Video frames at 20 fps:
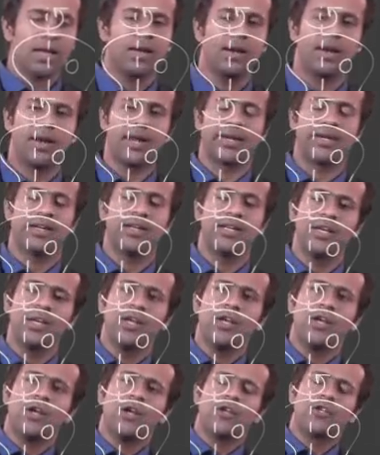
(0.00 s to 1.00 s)
Right.
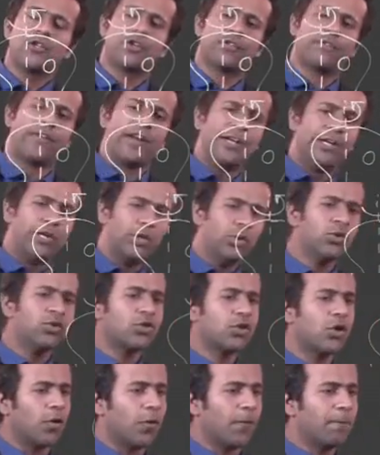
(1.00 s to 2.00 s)
So if I do
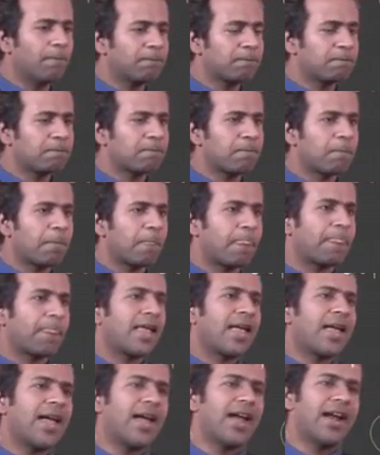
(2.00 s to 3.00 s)
so,
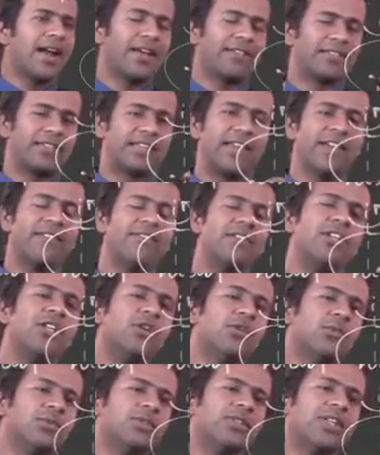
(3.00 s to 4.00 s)
and I've given
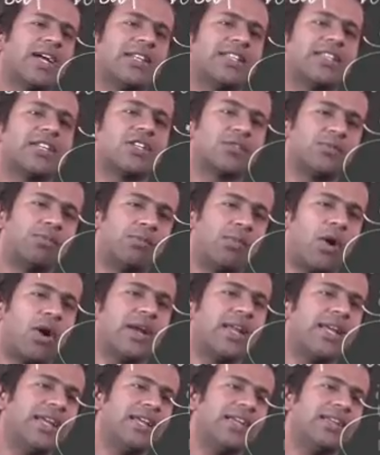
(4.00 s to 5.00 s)
you that this
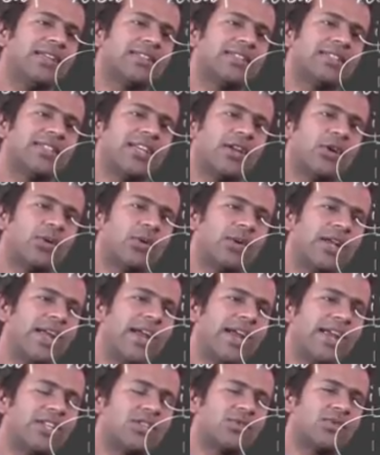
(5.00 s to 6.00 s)
body, say,
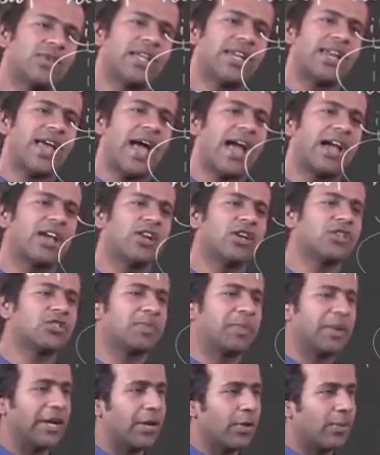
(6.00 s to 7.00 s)
rotates with an angular
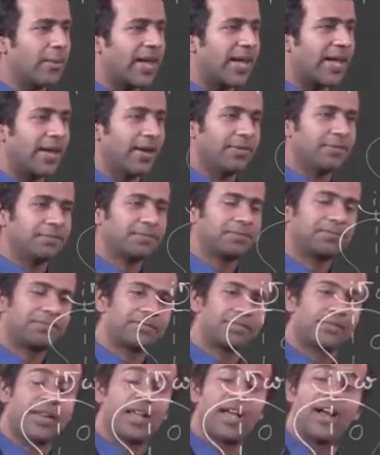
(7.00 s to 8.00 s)
speed omega.
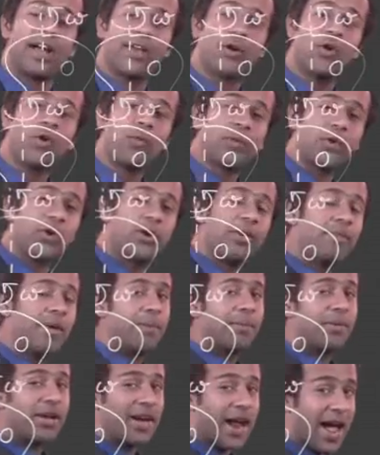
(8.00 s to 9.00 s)
I hope you
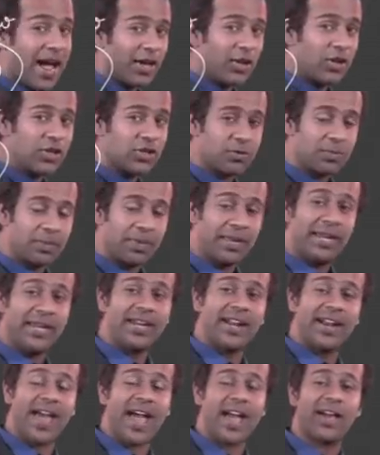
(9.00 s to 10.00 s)
remember angular
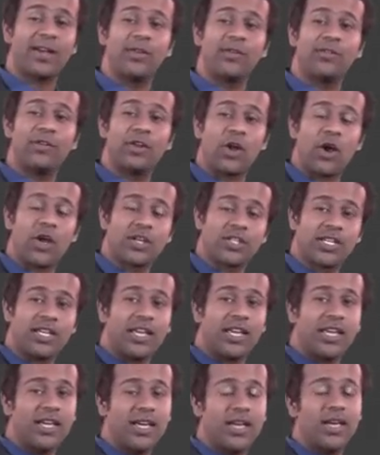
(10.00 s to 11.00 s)
speed and angular
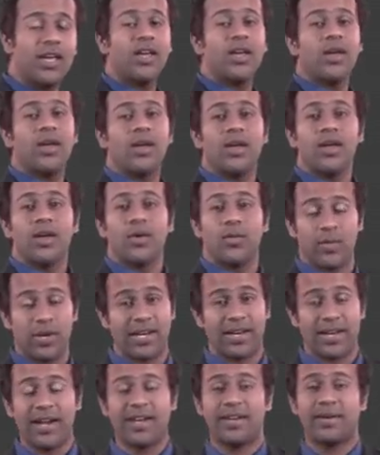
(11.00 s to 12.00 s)
velocity.
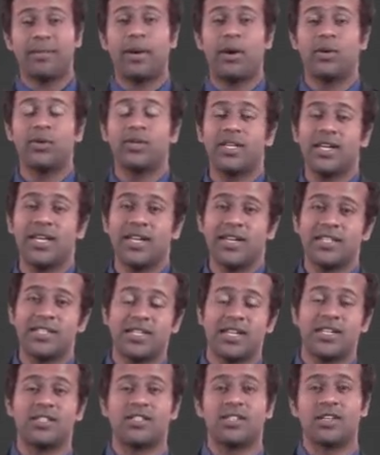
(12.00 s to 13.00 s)
We read about this
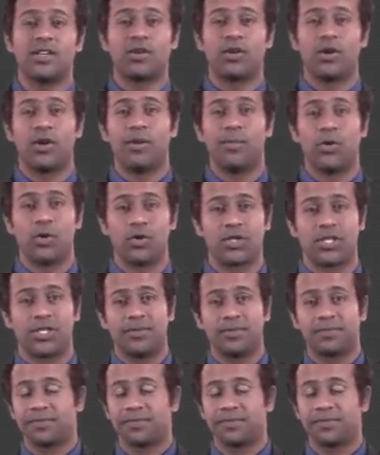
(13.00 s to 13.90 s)
in circular motion.